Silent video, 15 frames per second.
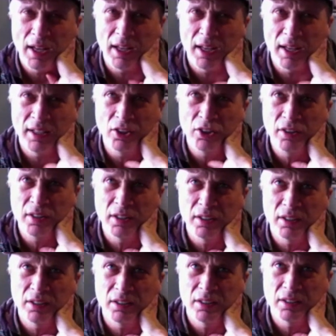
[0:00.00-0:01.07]
And I
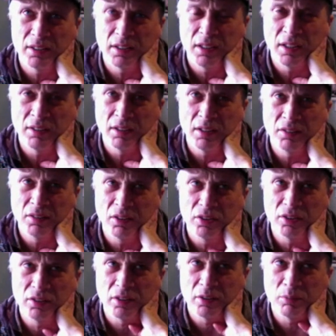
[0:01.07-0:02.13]
think as long
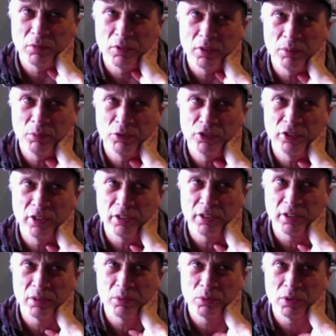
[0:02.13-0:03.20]
as I'm sharing
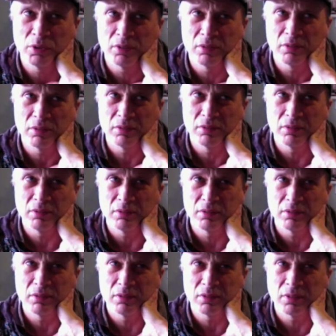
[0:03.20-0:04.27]
it with
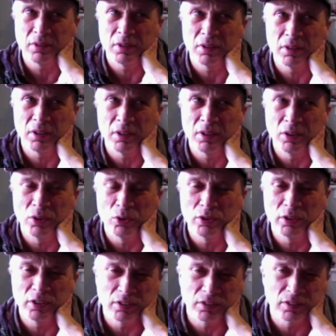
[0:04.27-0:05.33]
the
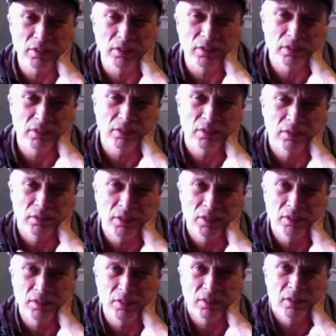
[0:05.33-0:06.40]
audience,
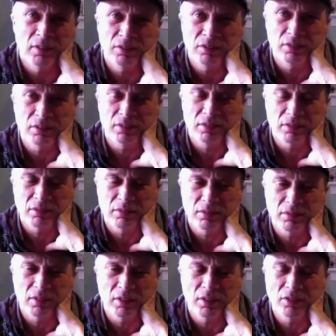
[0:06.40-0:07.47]
is
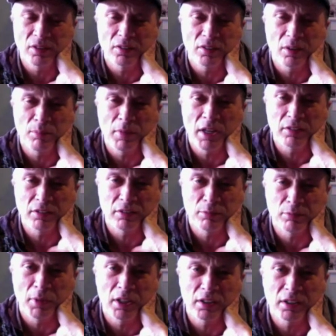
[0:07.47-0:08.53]
because it's a massive
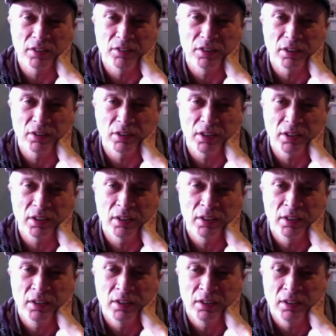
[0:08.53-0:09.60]
market out there,
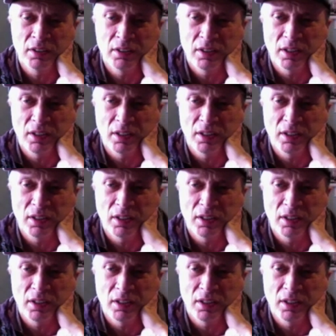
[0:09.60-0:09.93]
and